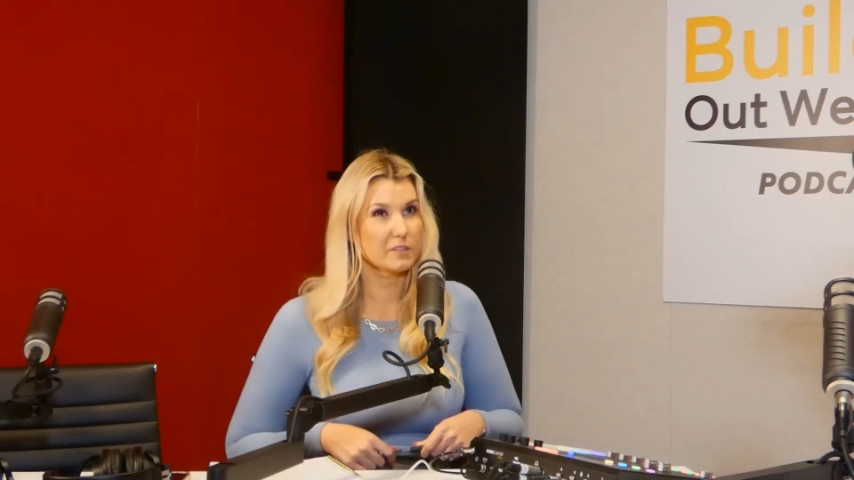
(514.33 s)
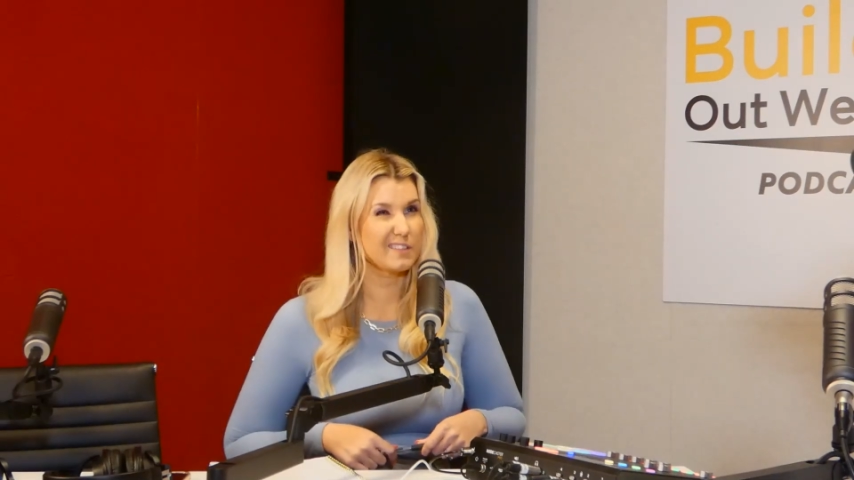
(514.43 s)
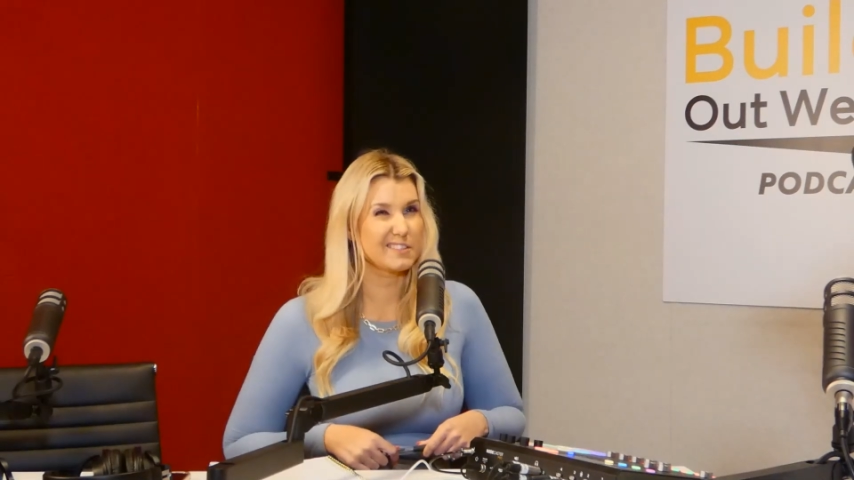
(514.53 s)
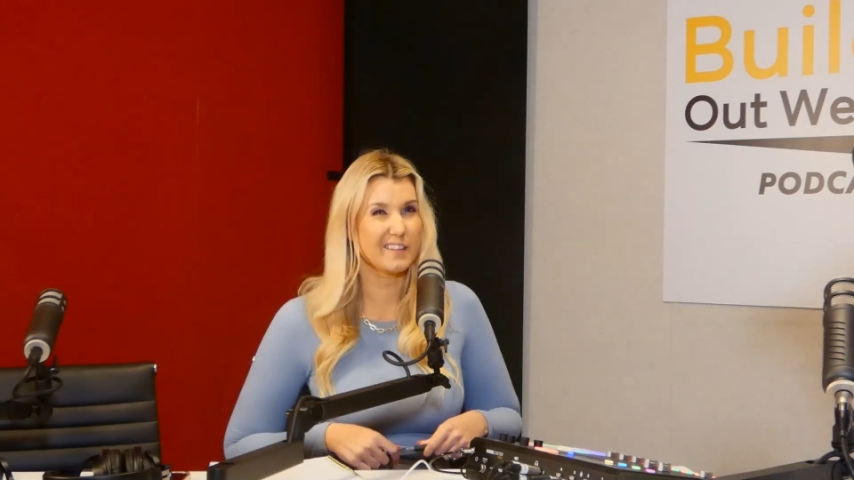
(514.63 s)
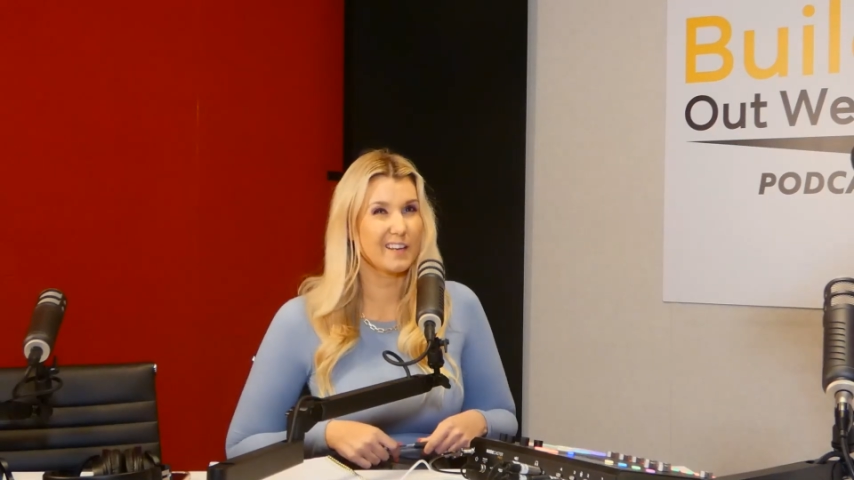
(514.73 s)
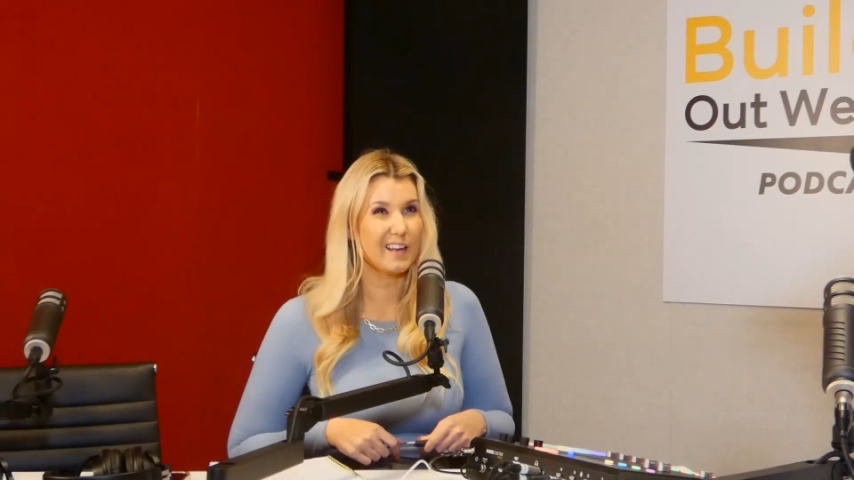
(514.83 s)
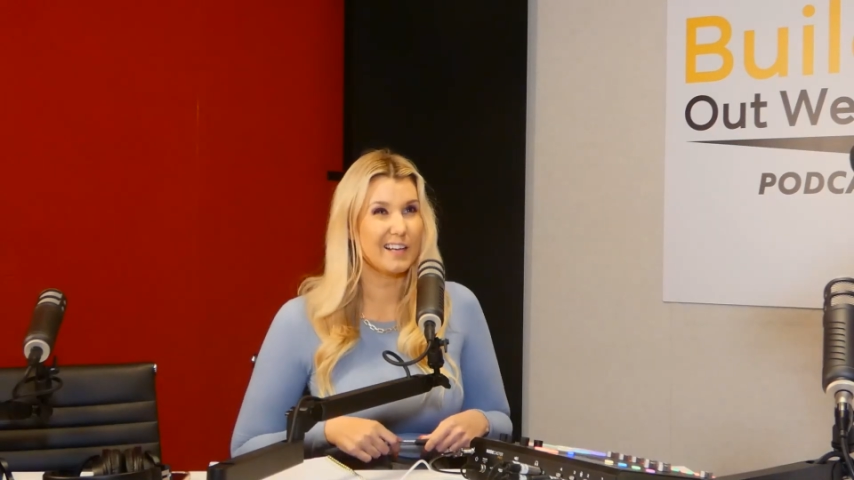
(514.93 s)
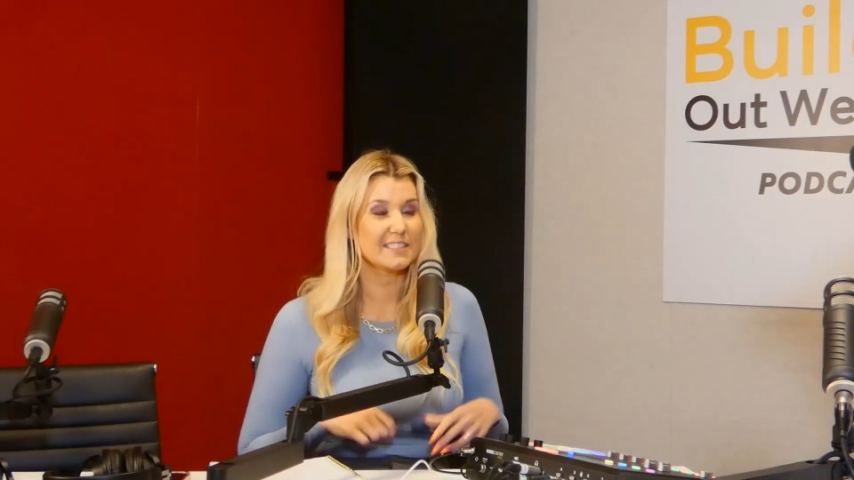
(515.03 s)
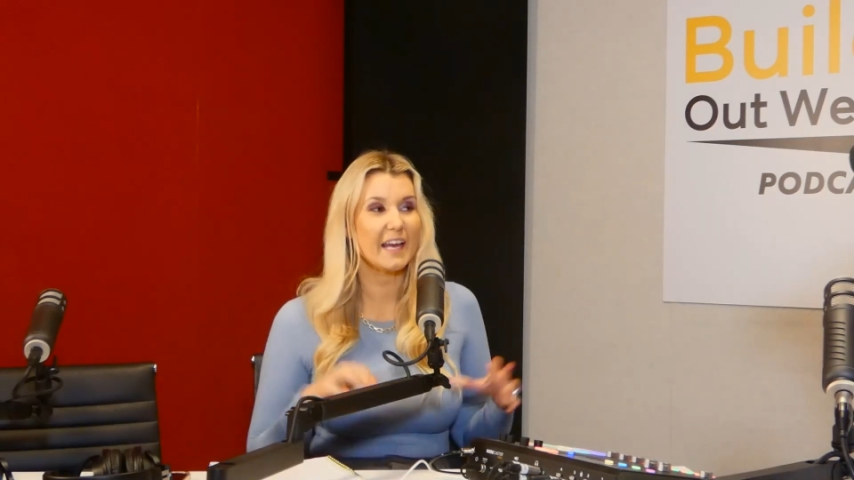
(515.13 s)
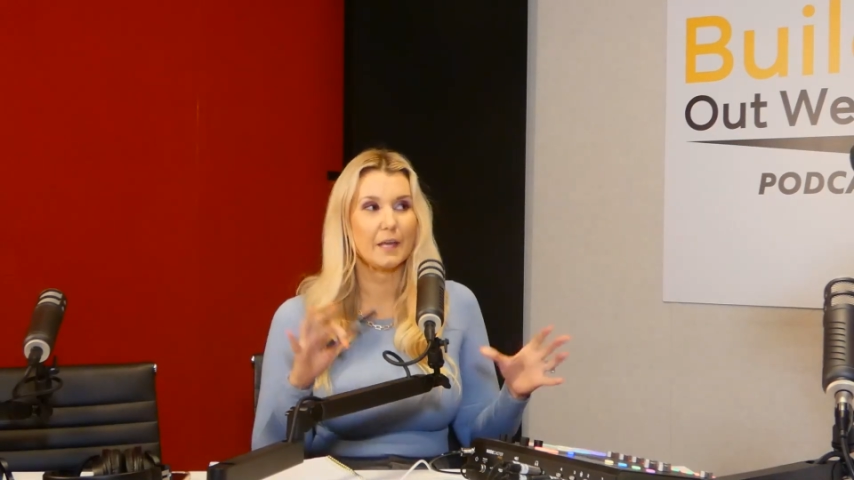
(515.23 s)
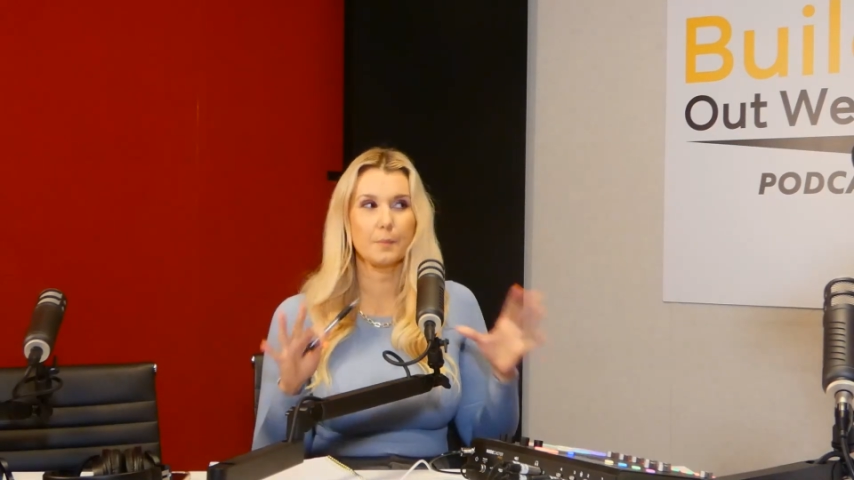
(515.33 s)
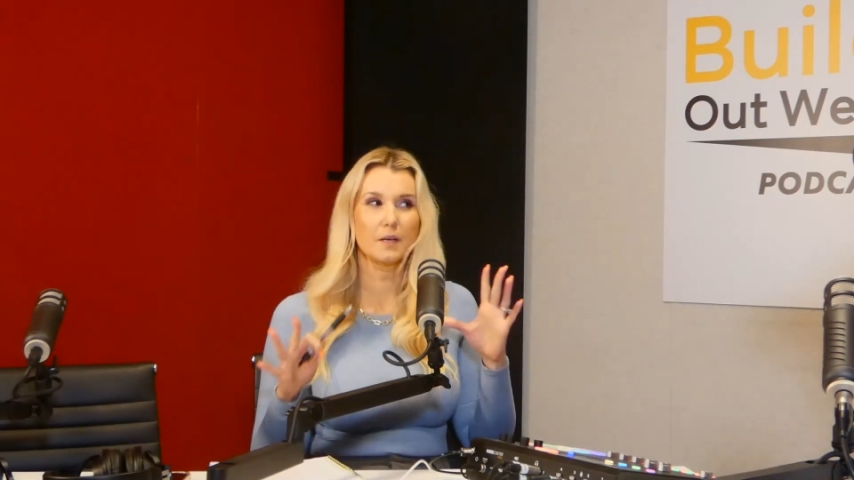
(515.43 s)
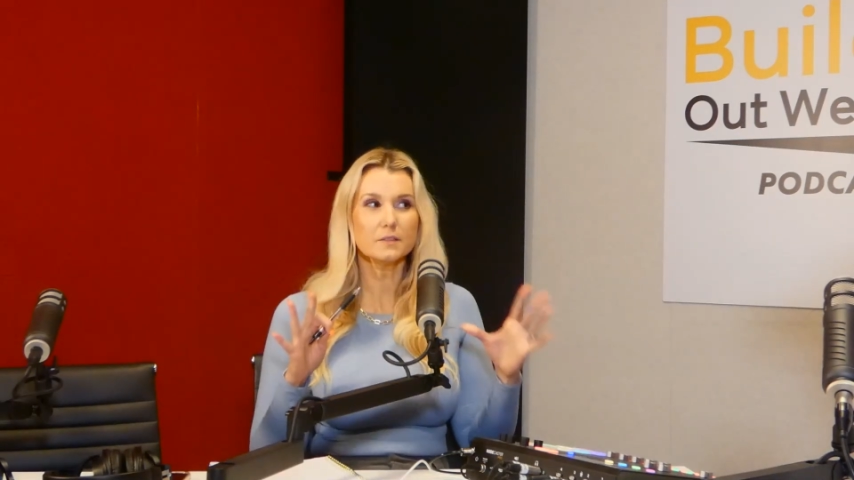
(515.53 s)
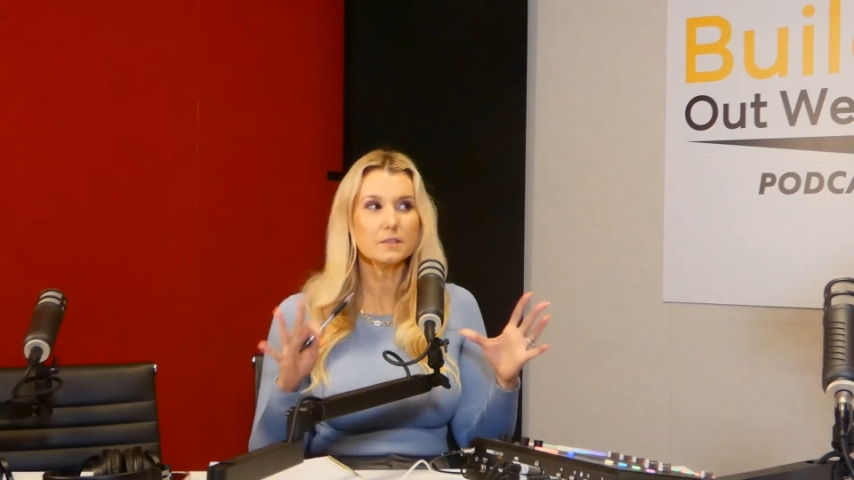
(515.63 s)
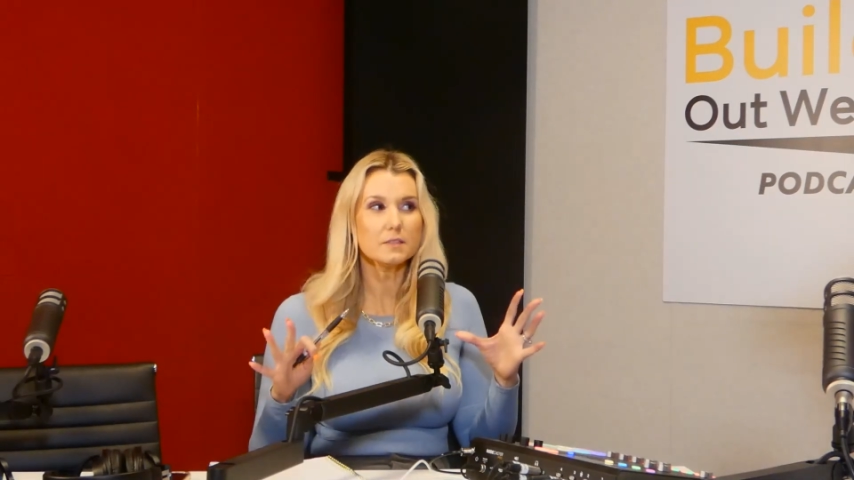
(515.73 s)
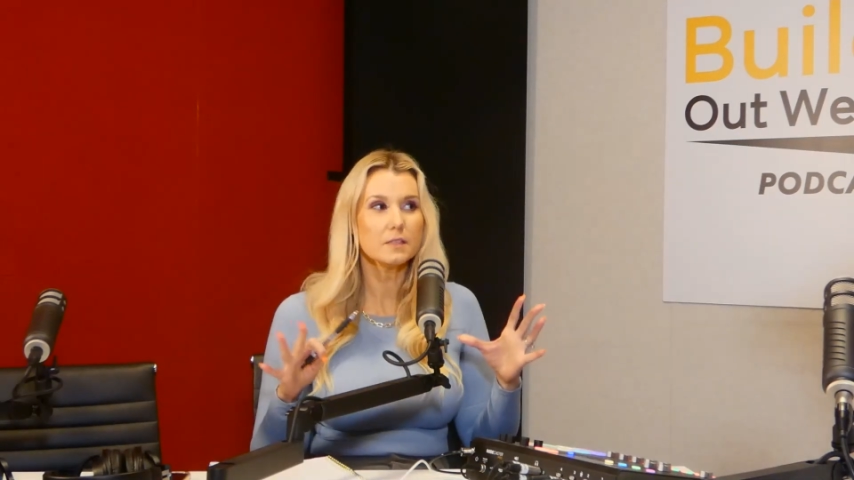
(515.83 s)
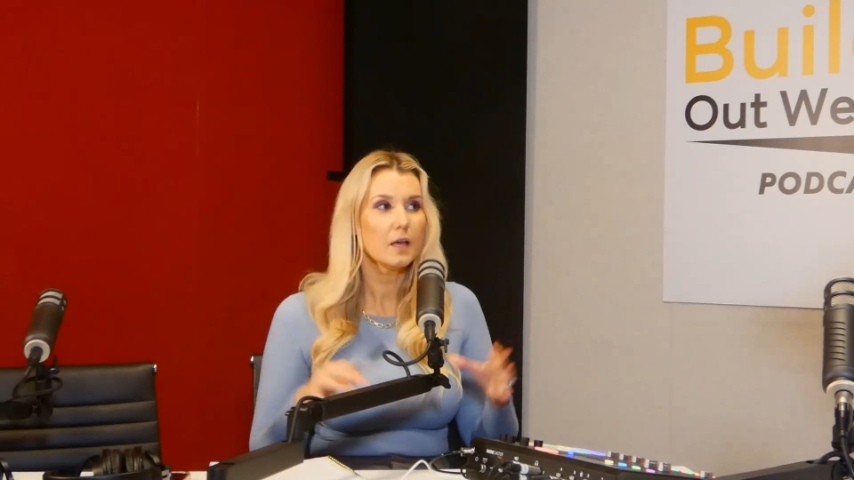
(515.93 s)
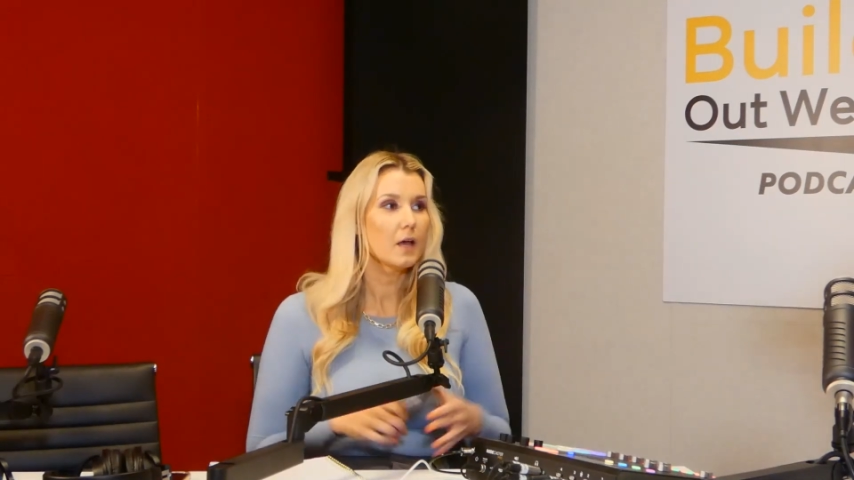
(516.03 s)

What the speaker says: I would say the last 8 months.